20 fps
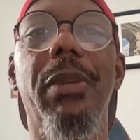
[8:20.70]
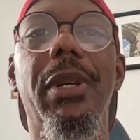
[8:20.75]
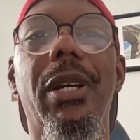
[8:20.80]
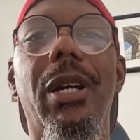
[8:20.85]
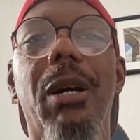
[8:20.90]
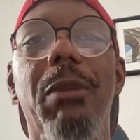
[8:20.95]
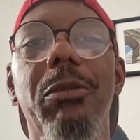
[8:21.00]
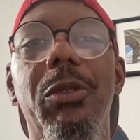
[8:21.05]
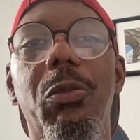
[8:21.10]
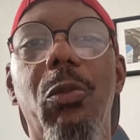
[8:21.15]

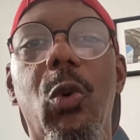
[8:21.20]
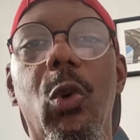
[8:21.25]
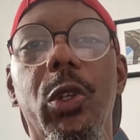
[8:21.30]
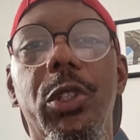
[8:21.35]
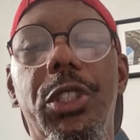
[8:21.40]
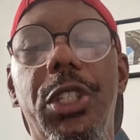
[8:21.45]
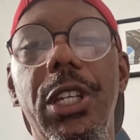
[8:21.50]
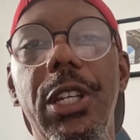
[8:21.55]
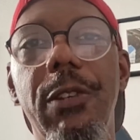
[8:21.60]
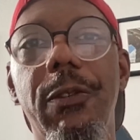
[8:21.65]
becomes more
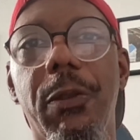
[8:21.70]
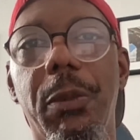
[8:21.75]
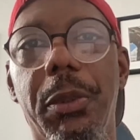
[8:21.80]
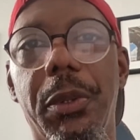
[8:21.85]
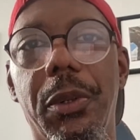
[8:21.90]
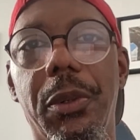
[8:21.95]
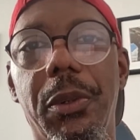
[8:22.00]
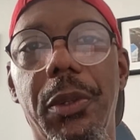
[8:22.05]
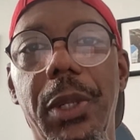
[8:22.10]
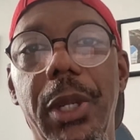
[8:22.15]

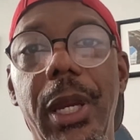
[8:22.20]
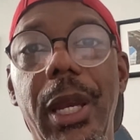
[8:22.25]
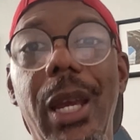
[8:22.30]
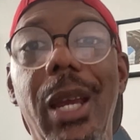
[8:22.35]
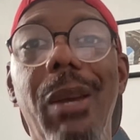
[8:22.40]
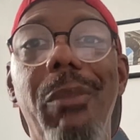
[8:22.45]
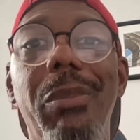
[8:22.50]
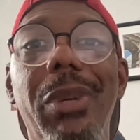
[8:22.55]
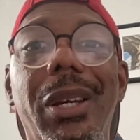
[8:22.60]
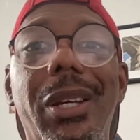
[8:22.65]
achievable
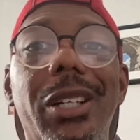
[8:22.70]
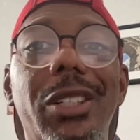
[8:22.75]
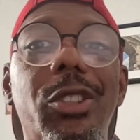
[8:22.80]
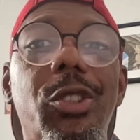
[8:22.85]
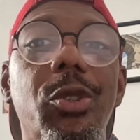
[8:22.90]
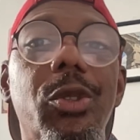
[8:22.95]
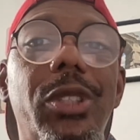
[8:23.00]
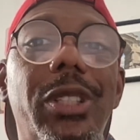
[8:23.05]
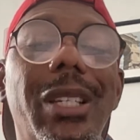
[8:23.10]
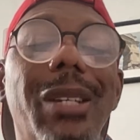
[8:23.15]
because
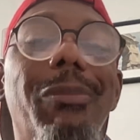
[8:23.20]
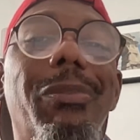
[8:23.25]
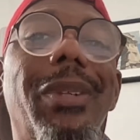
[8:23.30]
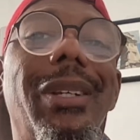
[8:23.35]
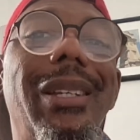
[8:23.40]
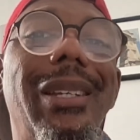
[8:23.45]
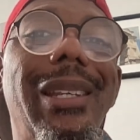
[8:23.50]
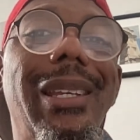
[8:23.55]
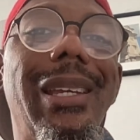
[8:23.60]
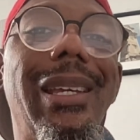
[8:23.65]
you simply
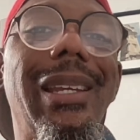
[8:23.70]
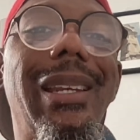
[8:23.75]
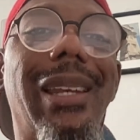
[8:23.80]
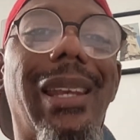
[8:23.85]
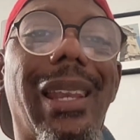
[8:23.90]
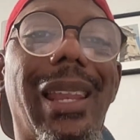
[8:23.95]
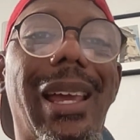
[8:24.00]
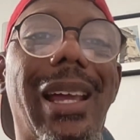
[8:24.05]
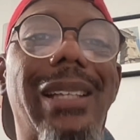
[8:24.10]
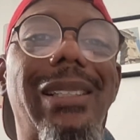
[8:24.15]
need
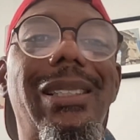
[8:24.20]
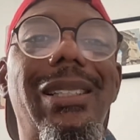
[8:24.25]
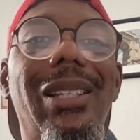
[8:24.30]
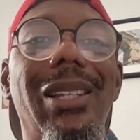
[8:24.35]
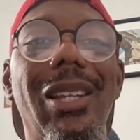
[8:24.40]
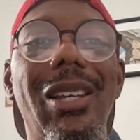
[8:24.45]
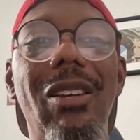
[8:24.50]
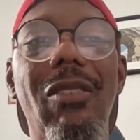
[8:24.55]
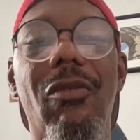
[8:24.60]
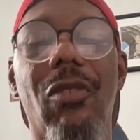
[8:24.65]
less to
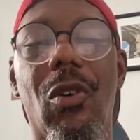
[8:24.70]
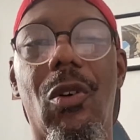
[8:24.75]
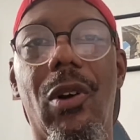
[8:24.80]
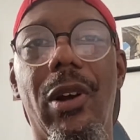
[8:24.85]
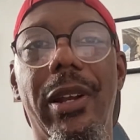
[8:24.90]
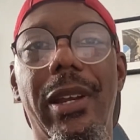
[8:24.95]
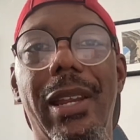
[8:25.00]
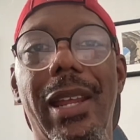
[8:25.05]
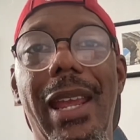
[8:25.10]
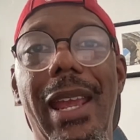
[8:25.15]
live
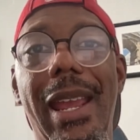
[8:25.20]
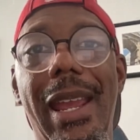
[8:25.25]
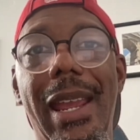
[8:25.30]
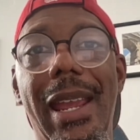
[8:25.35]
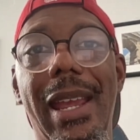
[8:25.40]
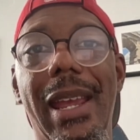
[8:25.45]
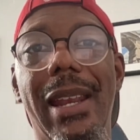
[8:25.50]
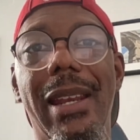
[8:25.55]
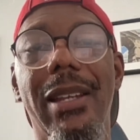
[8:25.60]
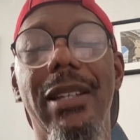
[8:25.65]
on
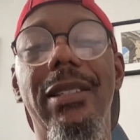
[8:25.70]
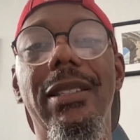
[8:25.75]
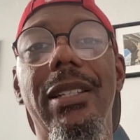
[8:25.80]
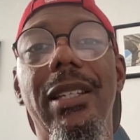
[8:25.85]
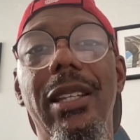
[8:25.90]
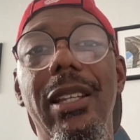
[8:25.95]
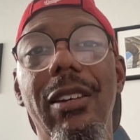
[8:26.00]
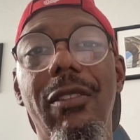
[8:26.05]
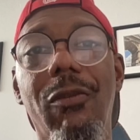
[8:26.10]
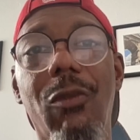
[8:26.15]
and to
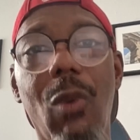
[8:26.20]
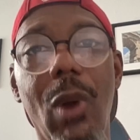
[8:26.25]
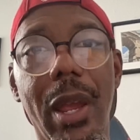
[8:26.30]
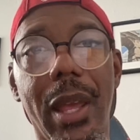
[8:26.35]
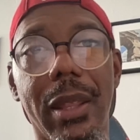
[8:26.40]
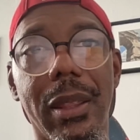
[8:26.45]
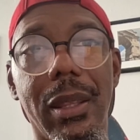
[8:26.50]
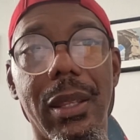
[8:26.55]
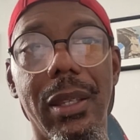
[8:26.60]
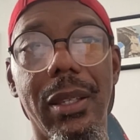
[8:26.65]
live
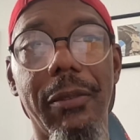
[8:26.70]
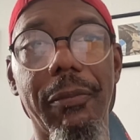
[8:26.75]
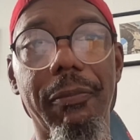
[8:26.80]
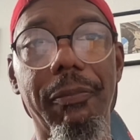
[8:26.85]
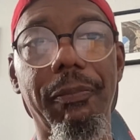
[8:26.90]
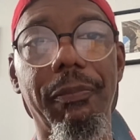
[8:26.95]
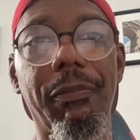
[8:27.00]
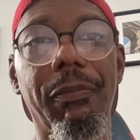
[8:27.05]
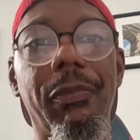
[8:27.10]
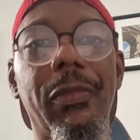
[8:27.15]
with.
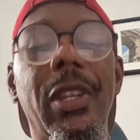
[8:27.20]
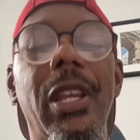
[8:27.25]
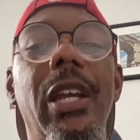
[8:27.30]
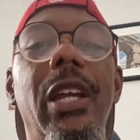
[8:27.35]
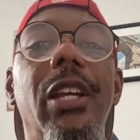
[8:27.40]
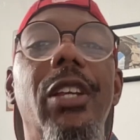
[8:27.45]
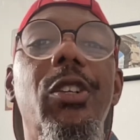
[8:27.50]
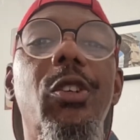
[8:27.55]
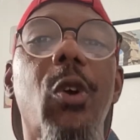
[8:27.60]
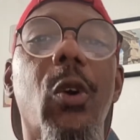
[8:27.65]

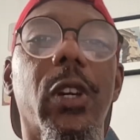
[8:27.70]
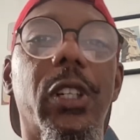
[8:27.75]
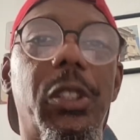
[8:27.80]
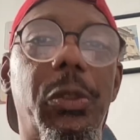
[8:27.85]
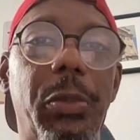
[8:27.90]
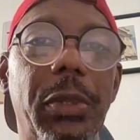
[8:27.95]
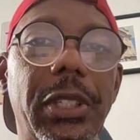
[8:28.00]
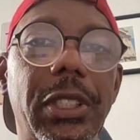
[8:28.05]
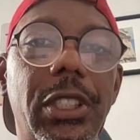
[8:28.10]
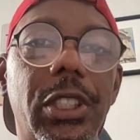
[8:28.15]
Your
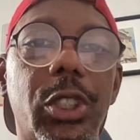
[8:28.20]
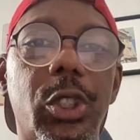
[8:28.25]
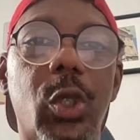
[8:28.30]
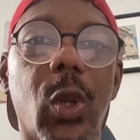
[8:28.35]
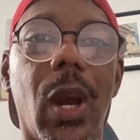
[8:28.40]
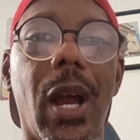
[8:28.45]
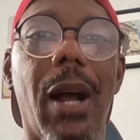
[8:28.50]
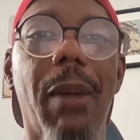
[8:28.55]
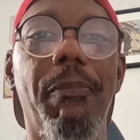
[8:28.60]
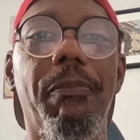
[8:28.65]
expenses
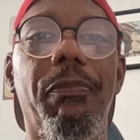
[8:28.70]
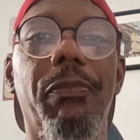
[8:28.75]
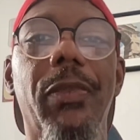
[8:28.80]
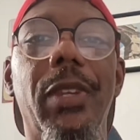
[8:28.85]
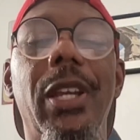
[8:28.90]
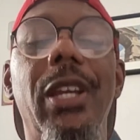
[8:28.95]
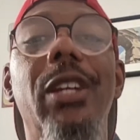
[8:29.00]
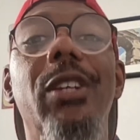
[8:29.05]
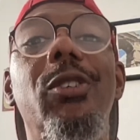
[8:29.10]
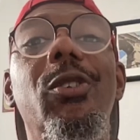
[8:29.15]
drop,
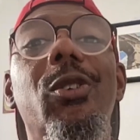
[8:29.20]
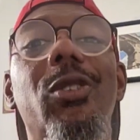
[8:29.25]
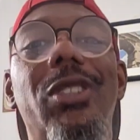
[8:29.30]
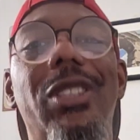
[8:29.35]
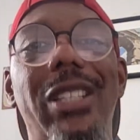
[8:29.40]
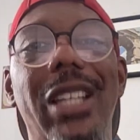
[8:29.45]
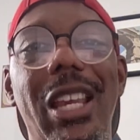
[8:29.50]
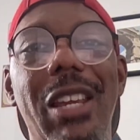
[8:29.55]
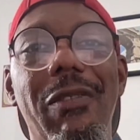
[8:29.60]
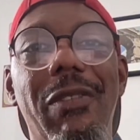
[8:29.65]
your
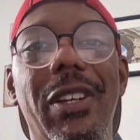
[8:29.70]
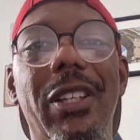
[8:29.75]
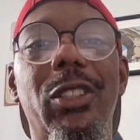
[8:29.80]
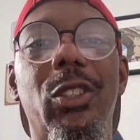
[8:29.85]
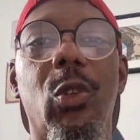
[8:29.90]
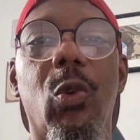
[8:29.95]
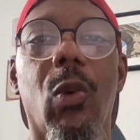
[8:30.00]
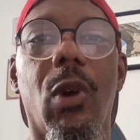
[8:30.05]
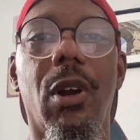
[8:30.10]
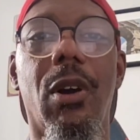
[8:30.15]

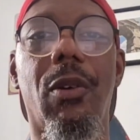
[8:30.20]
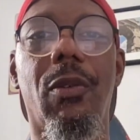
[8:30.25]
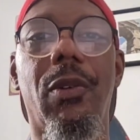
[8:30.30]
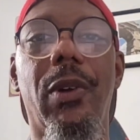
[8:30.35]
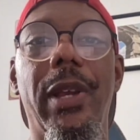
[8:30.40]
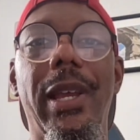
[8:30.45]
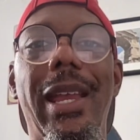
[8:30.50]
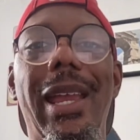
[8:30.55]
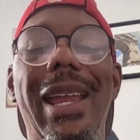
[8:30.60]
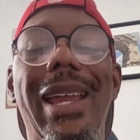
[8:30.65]
savings
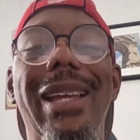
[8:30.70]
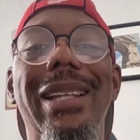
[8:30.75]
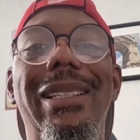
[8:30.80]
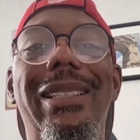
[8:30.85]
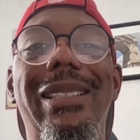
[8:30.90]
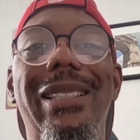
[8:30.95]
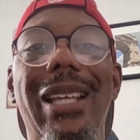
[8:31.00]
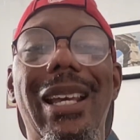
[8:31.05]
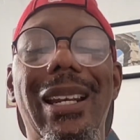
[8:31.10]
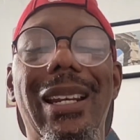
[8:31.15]
grow, and
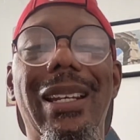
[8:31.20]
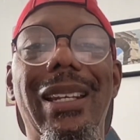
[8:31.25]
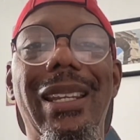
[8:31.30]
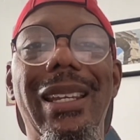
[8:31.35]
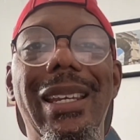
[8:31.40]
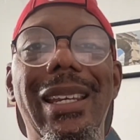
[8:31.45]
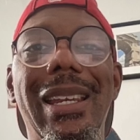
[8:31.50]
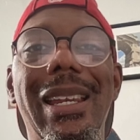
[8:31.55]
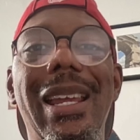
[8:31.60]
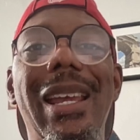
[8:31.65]

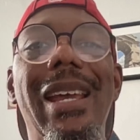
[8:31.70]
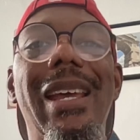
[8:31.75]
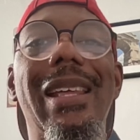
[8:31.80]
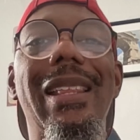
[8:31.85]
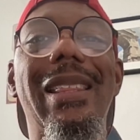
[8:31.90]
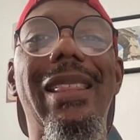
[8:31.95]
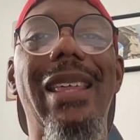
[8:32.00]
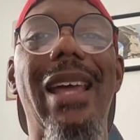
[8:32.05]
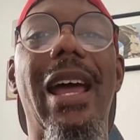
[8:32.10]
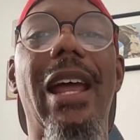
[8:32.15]
suddenly
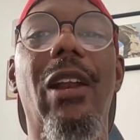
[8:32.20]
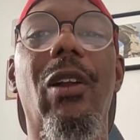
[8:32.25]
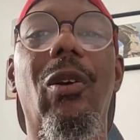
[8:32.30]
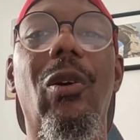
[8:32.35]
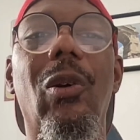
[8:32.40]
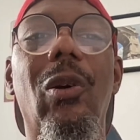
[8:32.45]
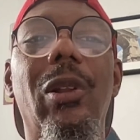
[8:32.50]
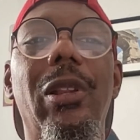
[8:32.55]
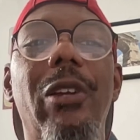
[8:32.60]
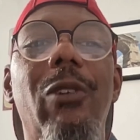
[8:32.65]
that
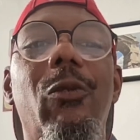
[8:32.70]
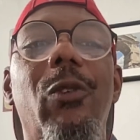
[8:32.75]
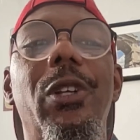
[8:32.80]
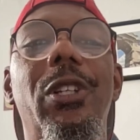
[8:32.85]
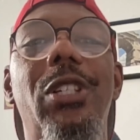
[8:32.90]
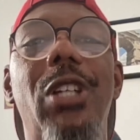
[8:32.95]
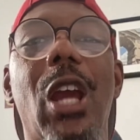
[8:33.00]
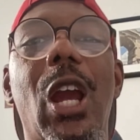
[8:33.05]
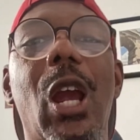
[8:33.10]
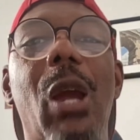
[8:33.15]
early
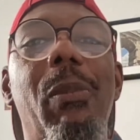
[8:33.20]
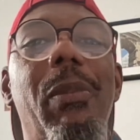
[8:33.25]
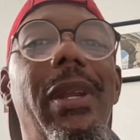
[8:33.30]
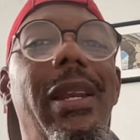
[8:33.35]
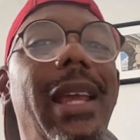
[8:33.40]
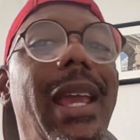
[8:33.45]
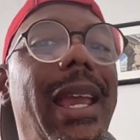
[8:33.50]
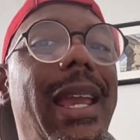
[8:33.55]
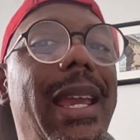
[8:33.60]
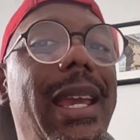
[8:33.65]

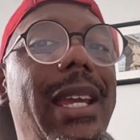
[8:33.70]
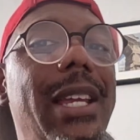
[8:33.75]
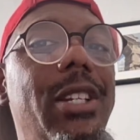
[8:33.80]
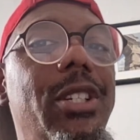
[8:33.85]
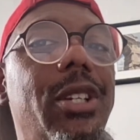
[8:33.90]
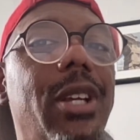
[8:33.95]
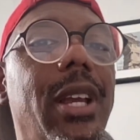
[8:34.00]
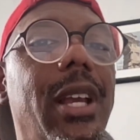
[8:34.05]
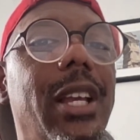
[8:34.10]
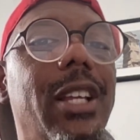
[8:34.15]
retirement
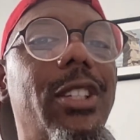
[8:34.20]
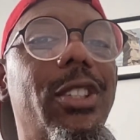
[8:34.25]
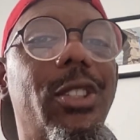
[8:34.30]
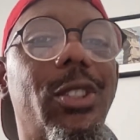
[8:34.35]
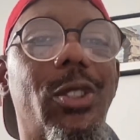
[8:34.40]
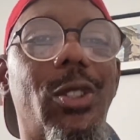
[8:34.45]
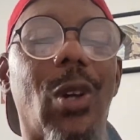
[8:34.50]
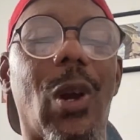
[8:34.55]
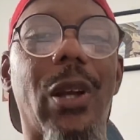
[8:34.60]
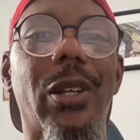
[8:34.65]
age
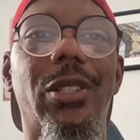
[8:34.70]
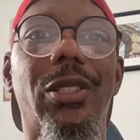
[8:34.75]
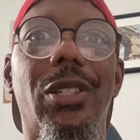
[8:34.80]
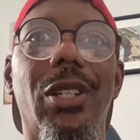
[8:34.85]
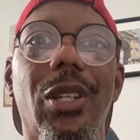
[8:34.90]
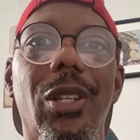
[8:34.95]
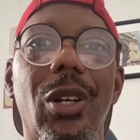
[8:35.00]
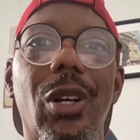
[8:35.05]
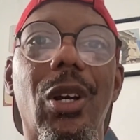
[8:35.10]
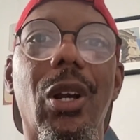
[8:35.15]
starts to
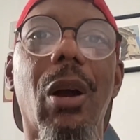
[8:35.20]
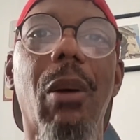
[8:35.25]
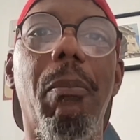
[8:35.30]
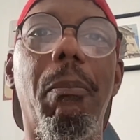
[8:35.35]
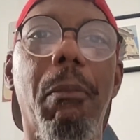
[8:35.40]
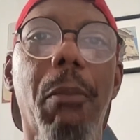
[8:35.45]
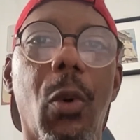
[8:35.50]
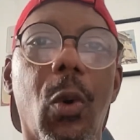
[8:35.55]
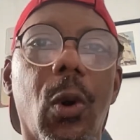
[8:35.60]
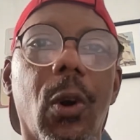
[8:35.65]
look
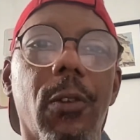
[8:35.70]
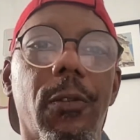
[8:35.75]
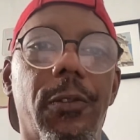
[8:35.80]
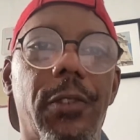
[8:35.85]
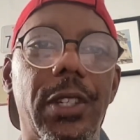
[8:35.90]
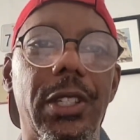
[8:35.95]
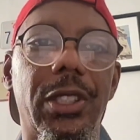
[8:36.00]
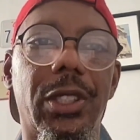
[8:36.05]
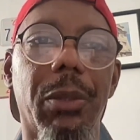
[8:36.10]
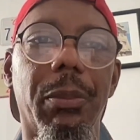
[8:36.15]
more
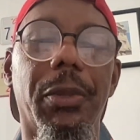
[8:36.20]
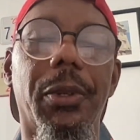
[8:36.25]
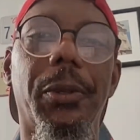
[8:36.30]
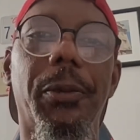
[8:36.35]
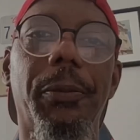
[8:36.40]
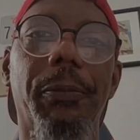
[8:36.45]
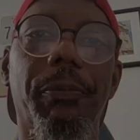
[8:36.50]
feasible.